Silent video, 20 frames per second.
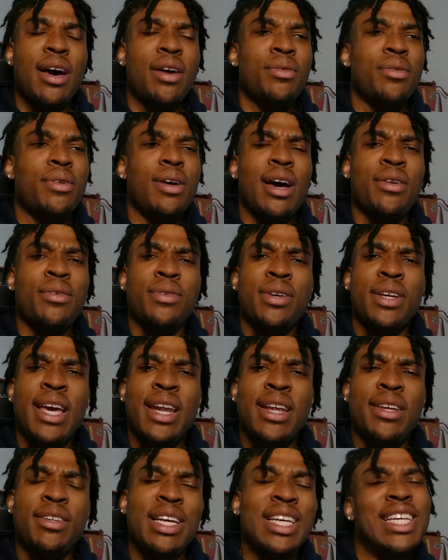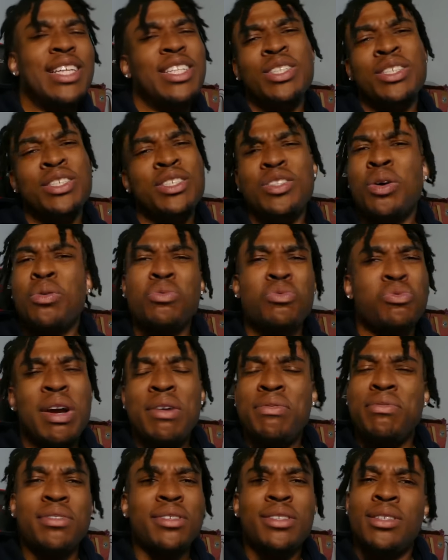I get it. I don't get it. You just don't
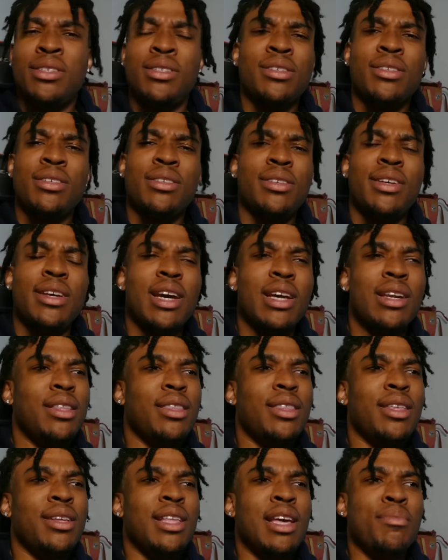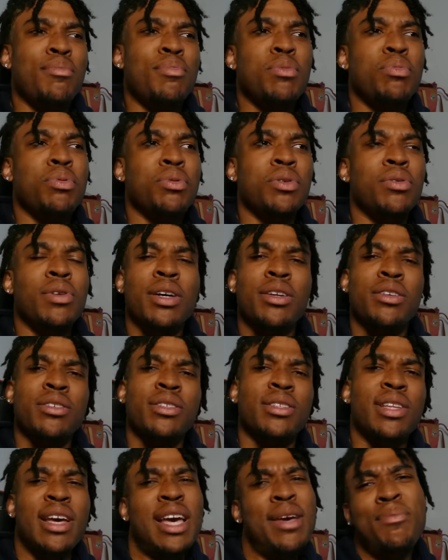reference anything that people don't understand.